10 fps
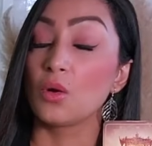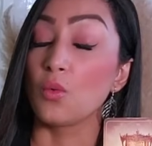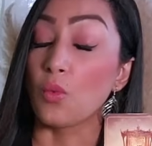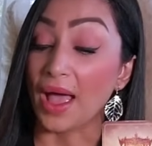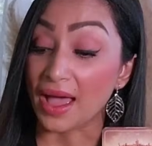
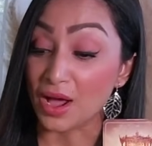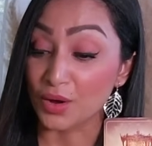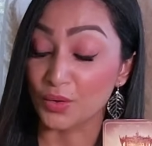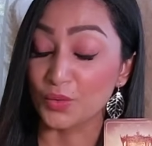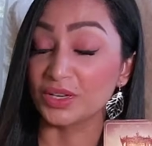
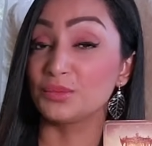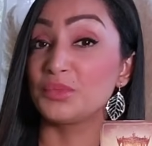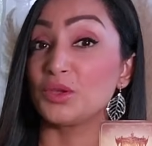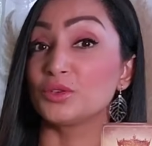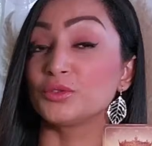Wow, what a
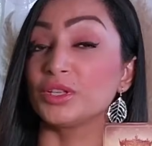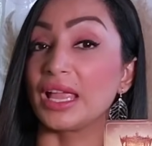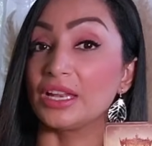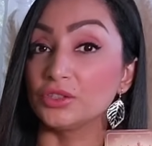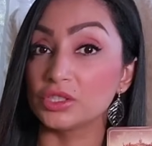beautiful
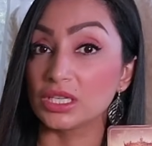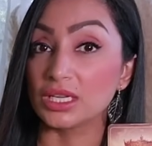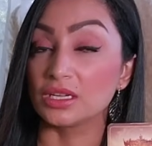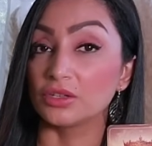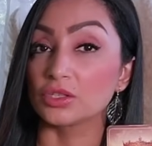energy here.